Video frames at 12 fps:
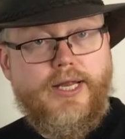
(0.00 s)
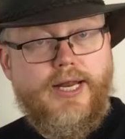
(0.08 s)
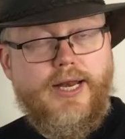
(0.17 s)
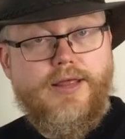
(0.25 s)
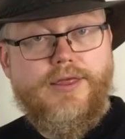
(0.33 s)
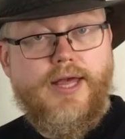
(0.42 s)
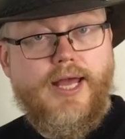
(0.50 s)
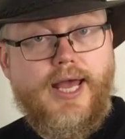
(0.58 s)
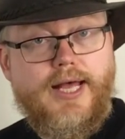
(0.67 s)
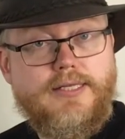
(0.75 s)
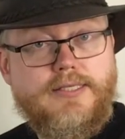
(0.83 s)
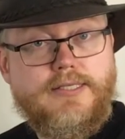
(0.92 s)
than anything
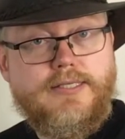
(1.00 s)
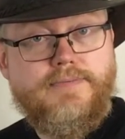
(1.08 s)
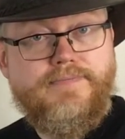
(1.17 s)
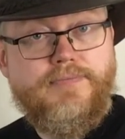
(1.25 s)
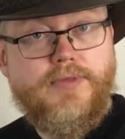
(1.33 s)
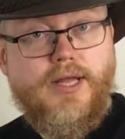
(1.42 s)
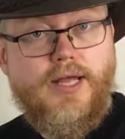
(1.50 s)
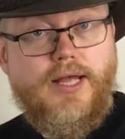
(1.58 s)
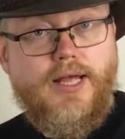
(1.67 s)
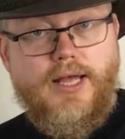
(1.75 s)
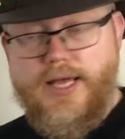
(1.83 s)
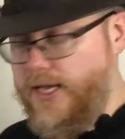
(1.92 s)
else,
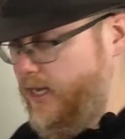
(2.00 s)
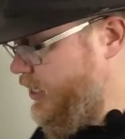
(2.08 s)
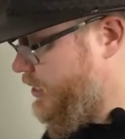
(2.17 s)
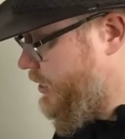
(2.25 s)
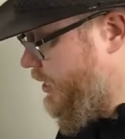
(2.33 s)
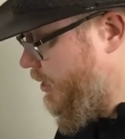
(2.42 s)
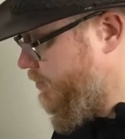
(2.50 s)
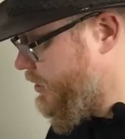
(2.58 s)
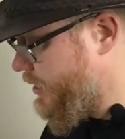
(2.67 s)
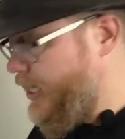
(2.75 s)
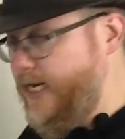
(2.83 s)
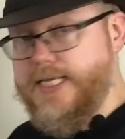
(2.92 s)
it
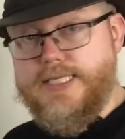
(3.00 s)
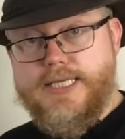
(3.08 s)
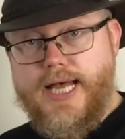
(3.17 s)
seems that it's